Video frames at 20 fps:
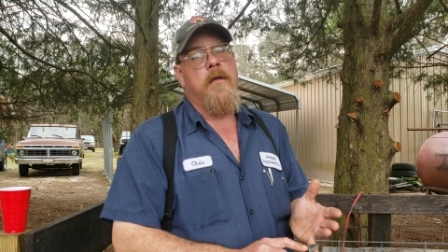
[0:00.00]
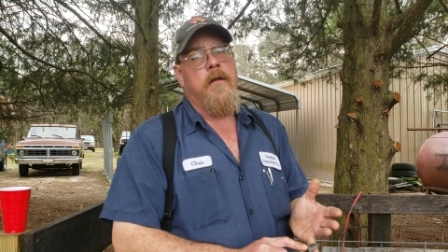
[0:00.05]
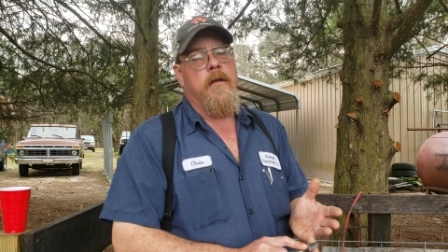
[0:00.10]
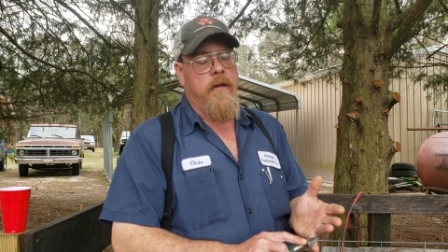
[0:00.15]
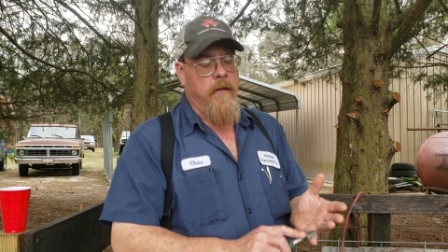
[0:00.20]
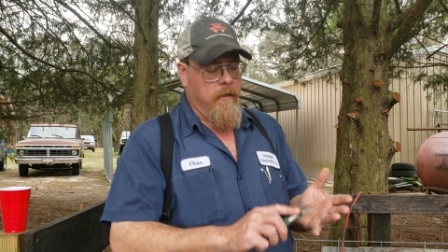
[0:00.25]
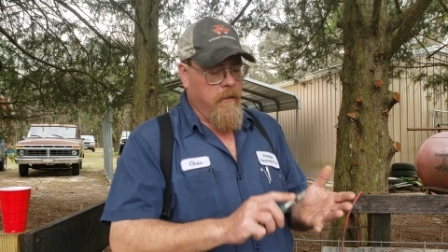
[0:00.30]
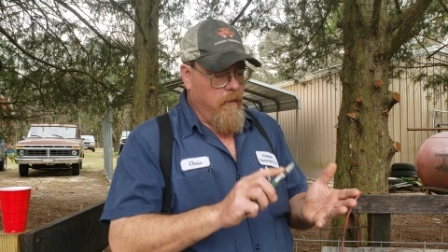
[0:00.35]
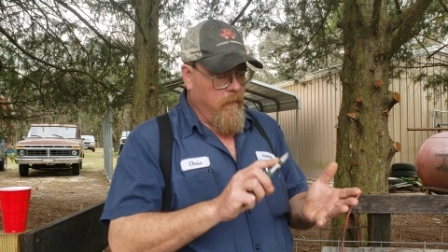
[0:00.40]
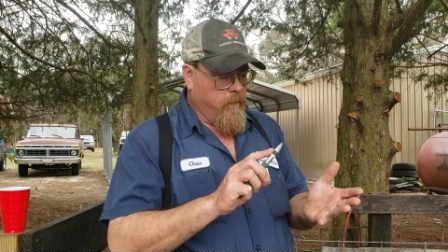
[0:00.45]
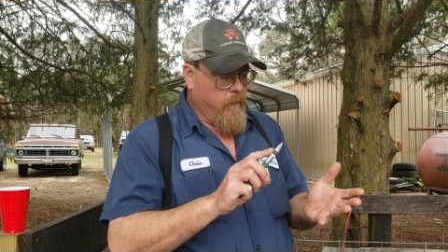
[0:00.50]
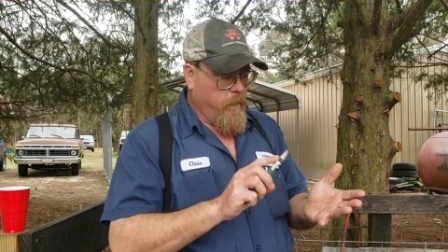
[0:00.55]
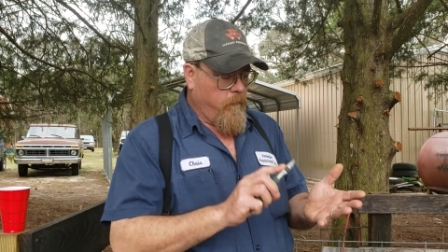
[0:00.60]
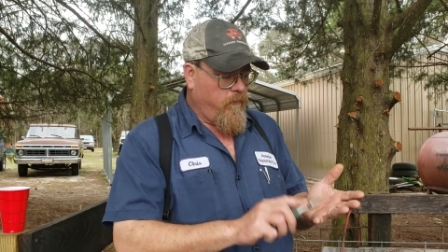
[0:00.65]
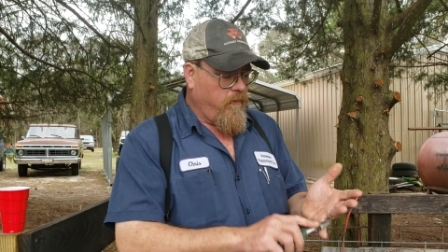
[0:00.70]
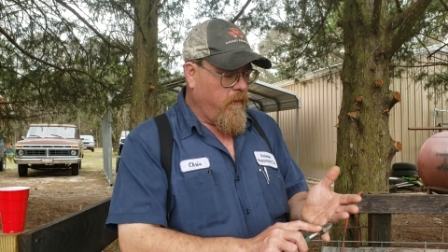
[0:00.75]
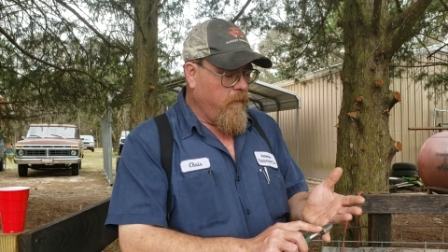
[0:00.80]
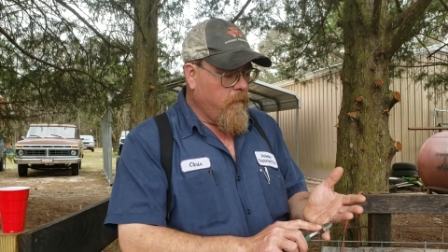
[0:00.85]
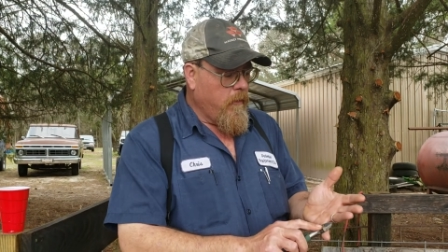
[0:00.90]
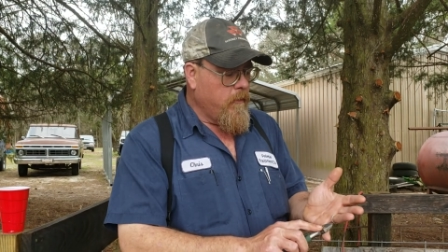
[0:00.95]
They go from
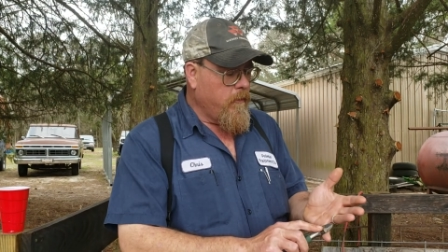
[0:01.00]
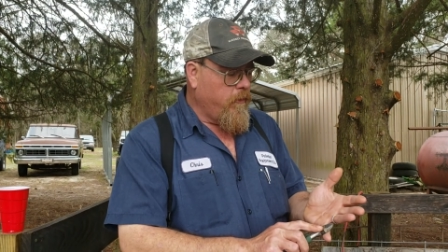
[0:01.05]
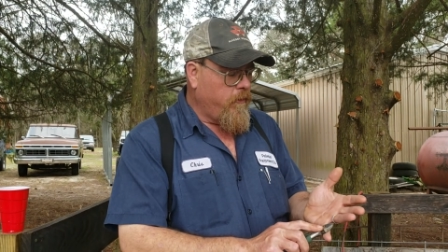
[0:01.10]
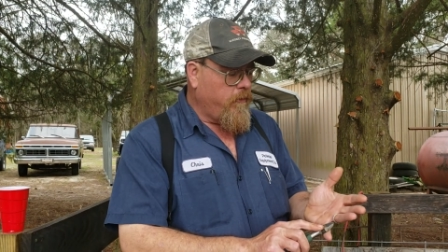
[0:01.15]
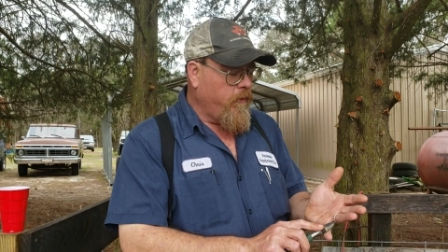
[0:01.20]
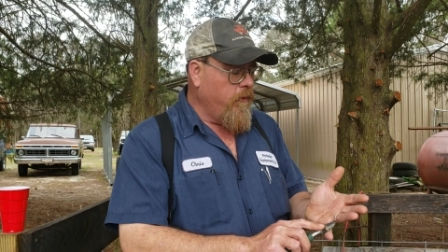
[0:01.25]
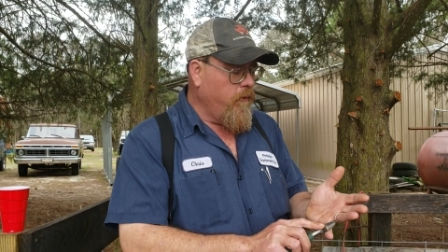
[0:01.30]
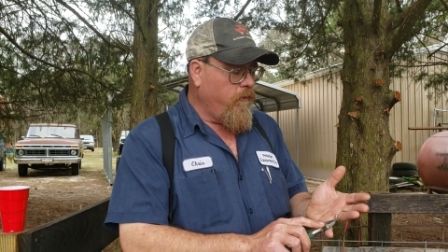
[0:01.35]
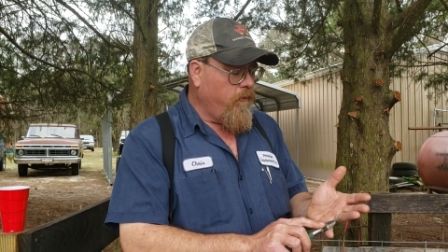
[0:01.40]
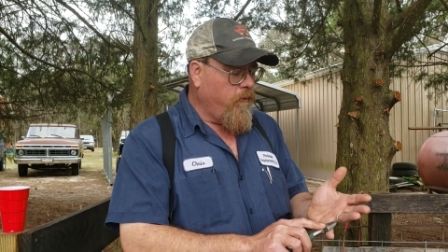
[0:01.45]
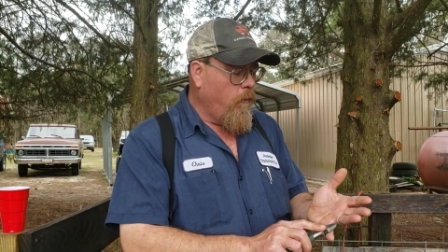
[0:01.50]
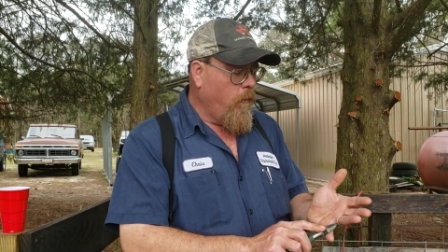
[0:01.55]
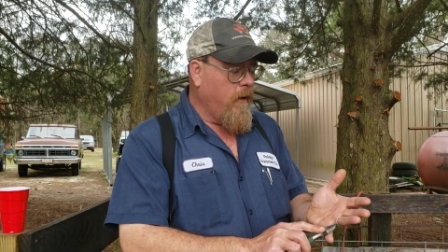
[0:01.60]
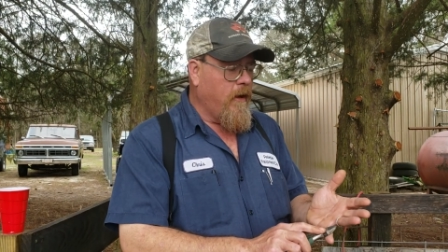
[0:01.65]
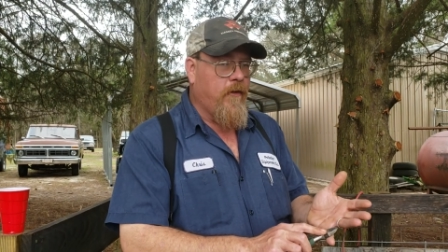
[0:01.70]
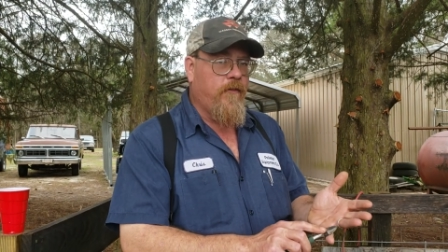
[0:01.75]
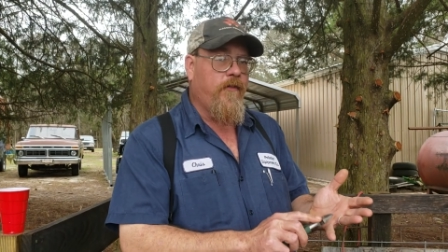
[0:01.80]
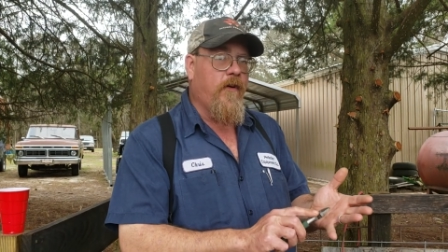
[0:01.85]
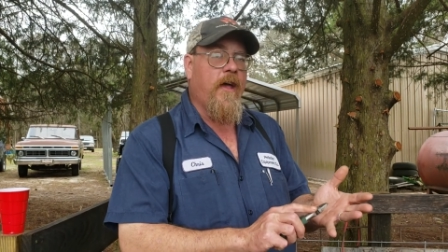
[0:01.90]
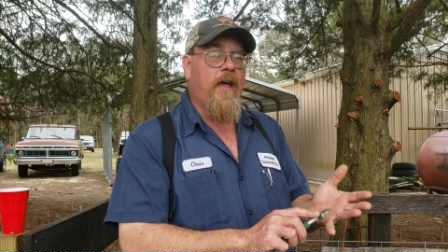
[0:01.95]
zero to
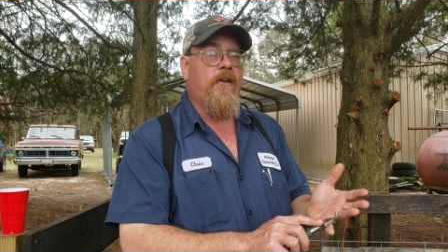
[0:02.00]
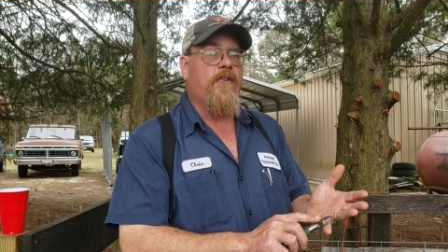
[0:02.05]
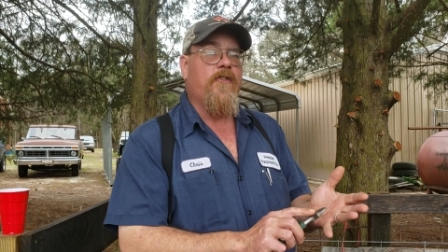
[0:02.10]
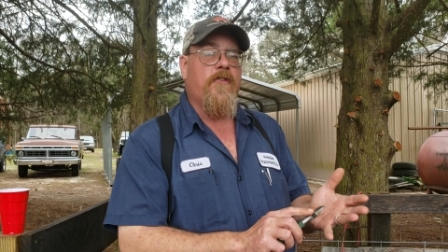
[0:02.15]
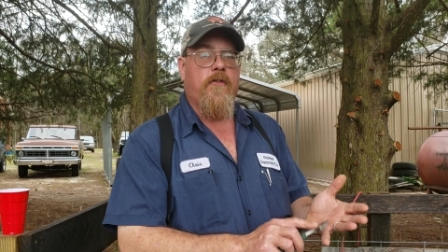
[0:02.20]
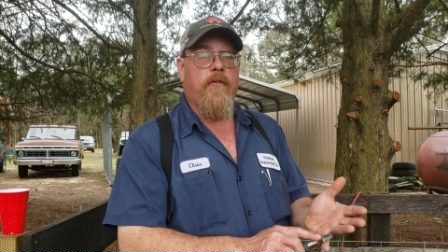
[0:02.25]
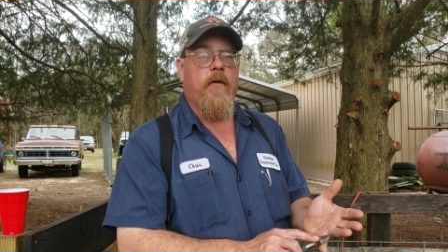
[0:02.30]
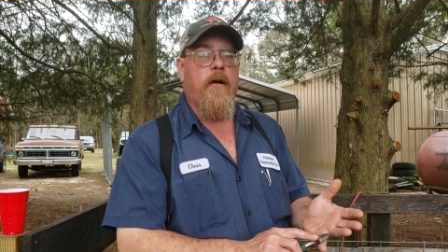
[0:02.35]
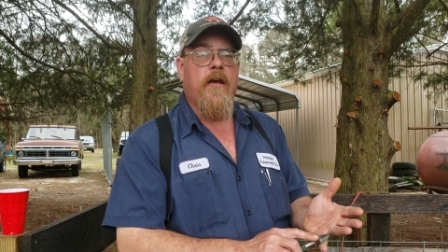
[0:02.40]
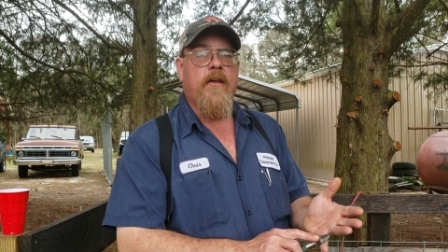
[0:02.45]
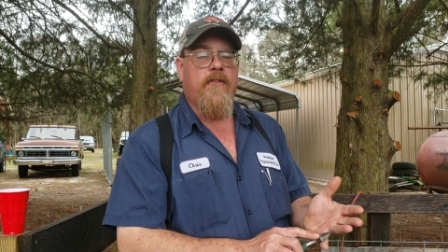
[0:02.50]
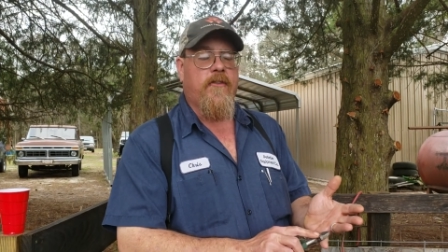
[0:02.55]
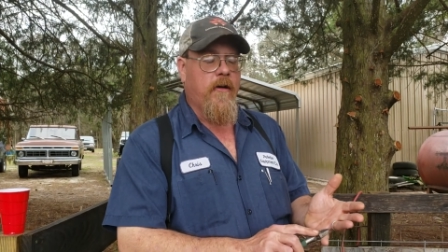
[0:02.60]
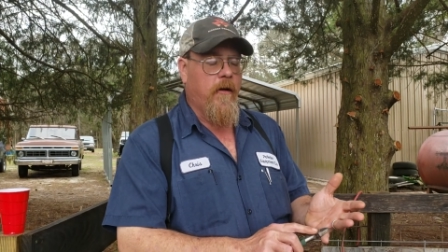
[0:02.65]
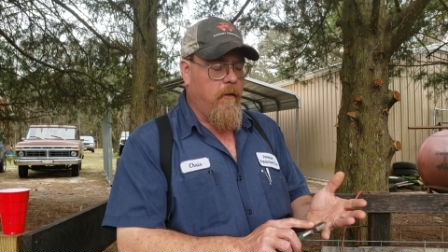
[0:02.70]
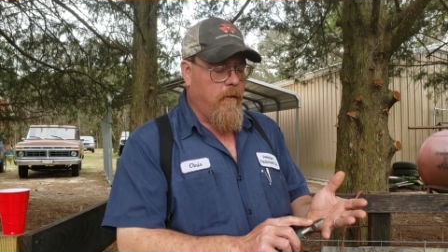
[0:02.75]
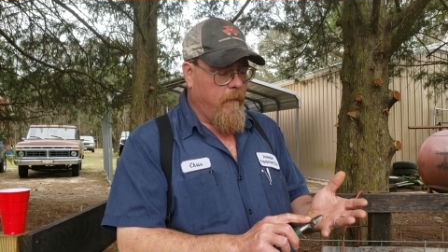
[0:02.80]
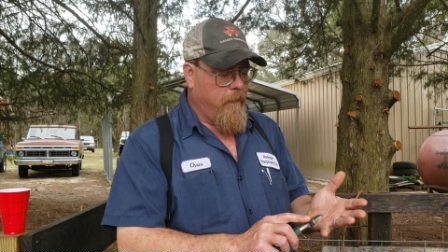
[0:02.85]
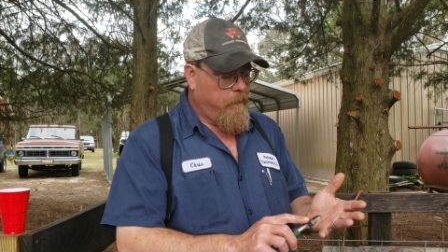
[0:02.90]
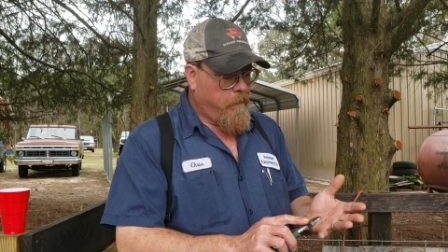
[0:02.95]
220 as fast as a race
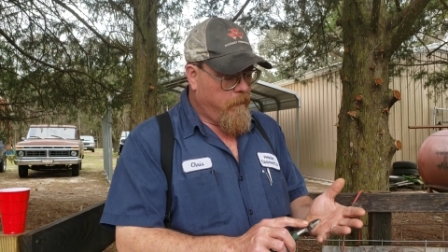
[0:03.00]
car